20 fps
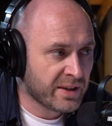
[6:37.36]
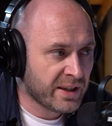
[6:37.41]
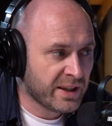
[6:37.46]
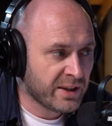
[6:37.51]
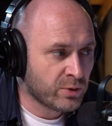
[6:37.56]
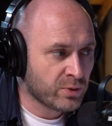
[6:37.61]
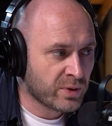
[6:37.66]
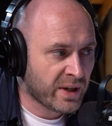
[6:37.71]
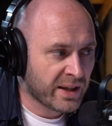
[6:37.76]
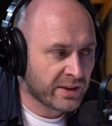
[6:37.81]

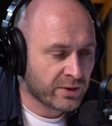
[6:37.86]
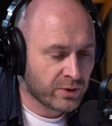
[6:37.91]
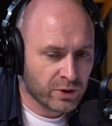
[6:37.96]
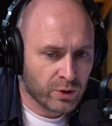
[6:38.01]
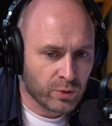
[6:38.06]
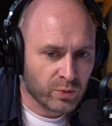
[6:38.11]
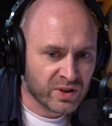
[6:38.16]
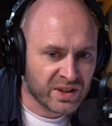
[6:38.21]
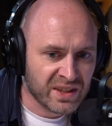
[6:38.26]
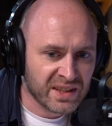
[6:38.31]
they do not,
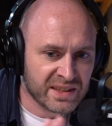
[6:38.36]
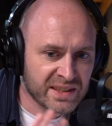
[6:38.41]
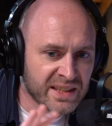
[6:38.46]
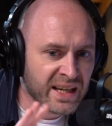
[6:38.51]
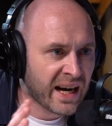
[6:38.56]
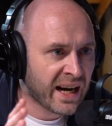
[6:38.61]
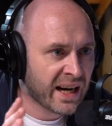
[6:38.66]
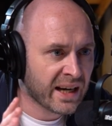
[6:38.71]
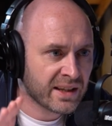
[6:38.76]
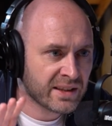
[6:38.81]

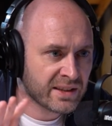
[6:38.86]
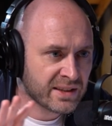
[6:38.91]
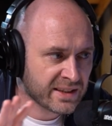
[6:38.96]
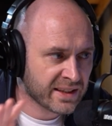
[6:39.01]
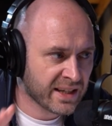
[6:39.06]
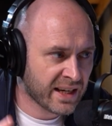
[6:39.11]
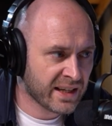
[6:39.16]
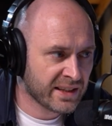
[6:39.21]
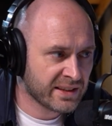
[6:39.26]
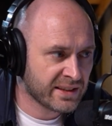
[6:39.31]

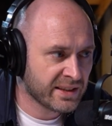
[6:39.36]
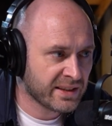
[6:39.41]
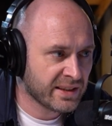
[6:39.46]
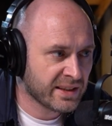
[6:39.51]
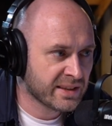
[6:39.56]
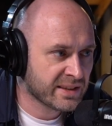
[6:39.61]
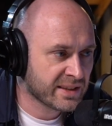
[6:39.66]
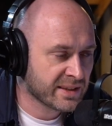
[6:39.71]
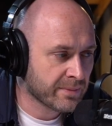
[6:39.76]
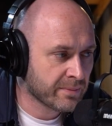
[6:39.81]
disguise it
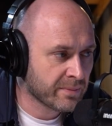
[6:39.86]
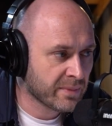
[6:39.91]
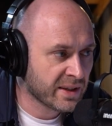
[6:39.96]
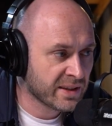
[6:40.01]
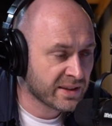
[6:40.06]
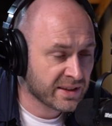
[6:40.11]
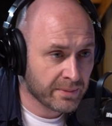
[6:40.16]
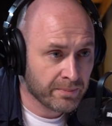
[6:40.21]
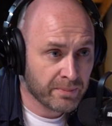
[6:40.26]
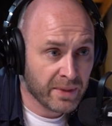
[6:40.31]
in
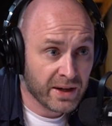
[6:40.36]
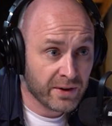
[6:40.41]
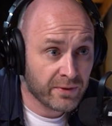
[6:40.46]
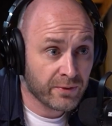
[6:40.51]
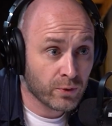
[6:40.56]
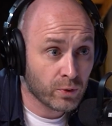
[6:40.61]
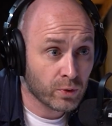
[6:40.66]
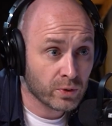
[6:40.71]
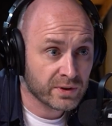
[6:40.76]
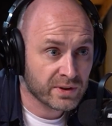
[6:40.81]
some
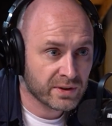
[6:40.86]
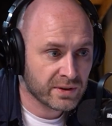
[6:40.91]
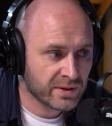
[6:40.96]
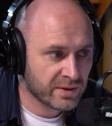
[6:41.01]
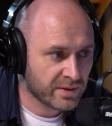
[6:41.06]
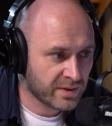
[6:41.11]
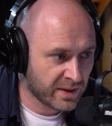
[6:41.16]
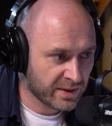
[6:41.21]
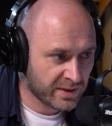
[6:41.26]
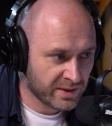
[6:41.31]
metaphors.
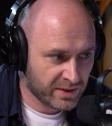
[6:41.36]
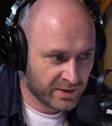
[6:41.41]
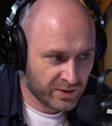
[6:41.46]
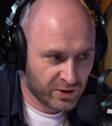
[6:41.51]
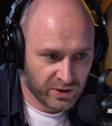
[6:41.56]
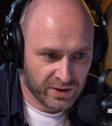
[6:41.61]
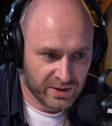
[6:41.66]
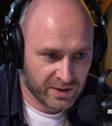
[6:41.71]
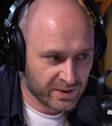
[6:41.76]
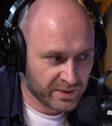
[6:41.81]
That's
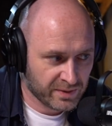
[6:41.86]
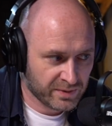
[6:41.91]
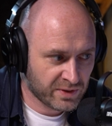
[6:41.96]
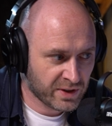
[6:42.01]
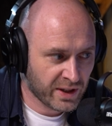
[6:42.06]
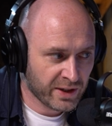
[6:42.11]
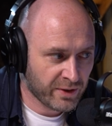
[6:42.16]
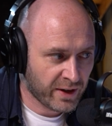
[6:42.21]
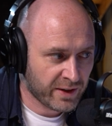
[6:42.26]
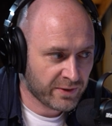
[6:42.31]
just
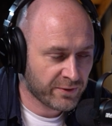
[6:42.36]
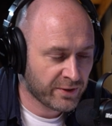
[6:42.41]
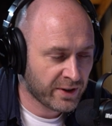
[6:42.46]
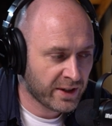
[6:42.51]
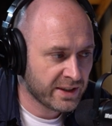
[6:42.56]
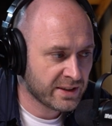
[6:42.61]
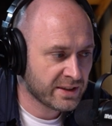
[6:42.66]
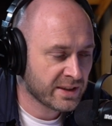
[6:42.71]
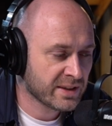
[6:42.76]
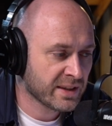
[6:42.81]
direct
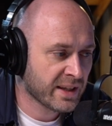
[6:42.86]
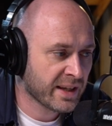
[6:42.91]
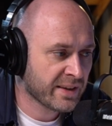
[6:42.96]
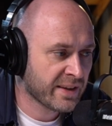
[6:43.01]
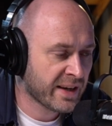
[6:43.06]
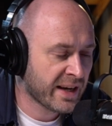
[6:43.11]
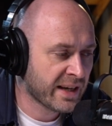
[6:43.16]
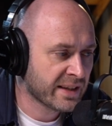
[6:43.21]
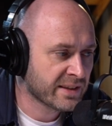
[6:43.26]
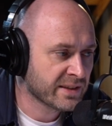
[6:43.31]
phrases like
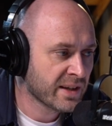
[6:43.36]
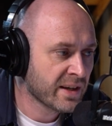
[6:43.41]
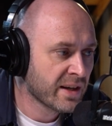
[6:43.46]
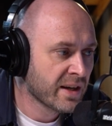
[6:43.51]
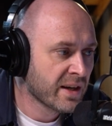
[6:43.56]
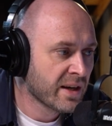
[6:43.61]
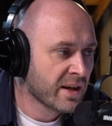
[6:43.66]
that.